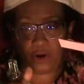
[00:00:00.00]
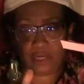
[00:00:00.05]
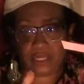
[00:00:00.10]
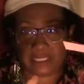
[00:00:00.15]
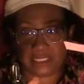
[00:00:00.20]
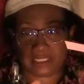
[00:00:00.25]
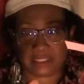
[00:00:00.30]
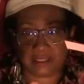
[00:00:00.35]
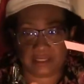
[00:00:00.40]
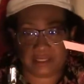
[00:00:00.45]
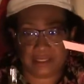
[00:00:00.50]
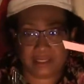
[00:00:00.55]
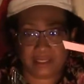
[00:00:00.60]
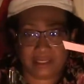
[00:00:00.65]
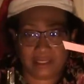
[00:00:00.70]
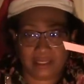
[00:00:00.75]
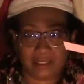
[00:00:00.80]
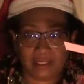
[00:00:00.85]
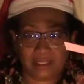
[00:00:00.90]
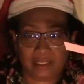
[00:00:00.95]
before.
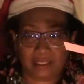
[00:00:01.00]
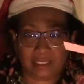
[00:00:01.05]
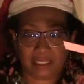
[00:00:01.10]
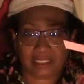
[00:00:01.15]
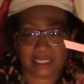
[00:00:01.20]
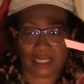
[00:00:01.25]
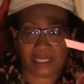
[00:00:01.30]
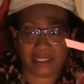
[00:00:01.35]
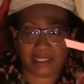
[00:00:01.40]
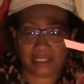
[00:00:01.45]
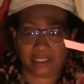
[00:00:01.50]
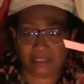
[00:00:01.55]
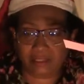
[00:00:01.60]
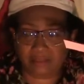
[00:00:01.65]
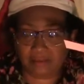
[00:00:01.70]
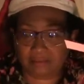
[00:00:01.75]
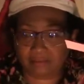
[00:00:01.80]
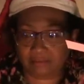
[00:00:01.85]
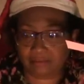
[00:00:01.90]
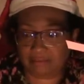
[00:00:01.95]
It looks like a
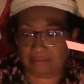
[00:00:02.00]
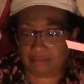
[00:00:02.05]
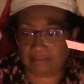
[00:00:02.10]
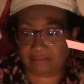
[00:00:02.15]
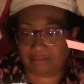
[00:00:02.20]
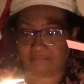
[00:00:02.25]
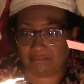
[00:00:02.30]
little,